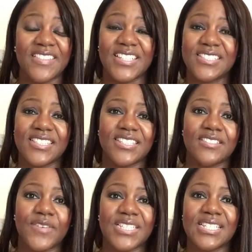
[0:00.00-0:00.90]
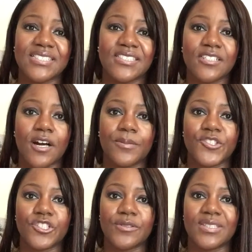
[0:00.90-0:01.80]
This is a fantastic
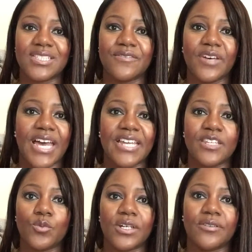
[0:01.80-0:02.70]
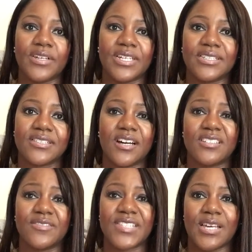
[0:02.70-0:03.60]
opportunity for anyone that is
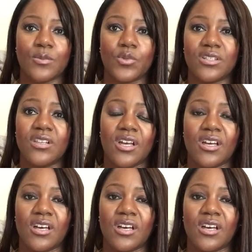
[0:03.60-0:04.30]
kind of saying, well,